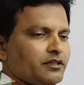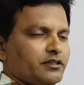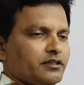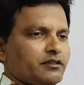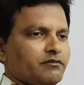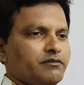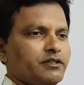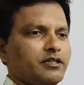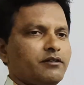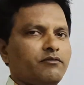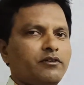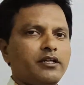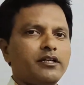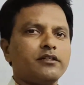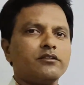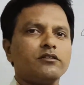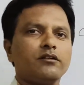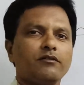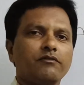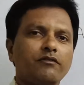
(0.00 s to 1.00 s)
the
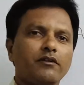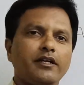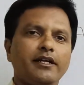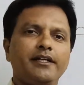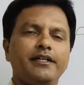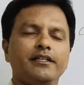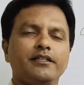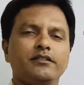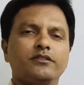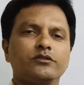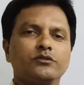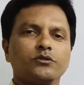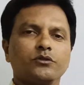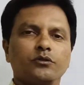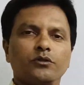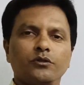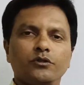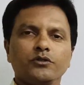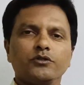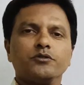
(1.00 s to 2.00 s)
wavelength of light is
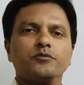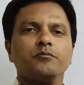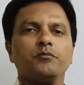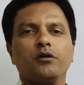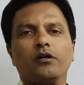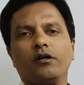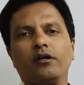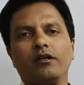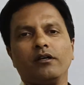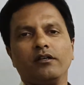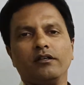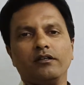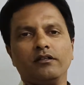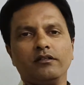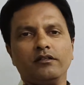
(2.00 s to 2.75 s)
so small.